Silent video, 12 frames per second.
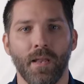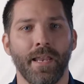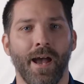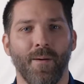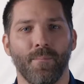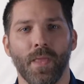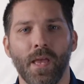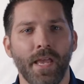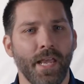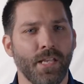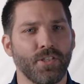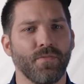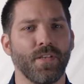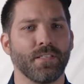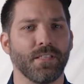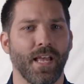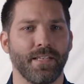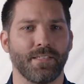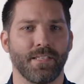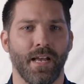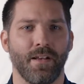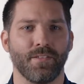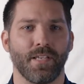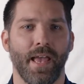Now, each of these light
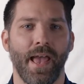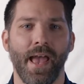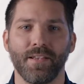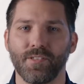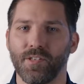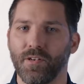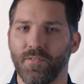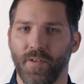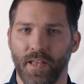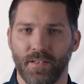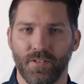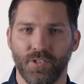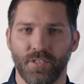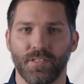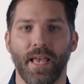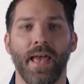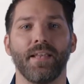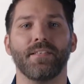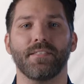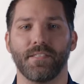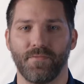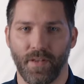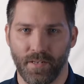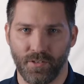styles has their advantages and
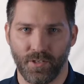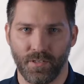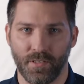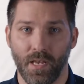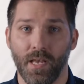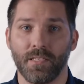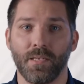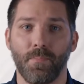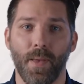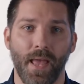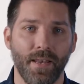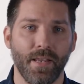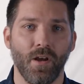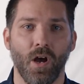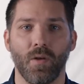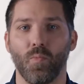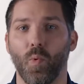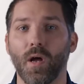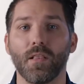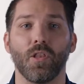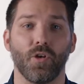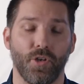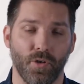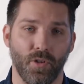disadvantages depending on what
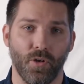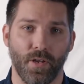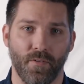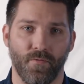look you're looking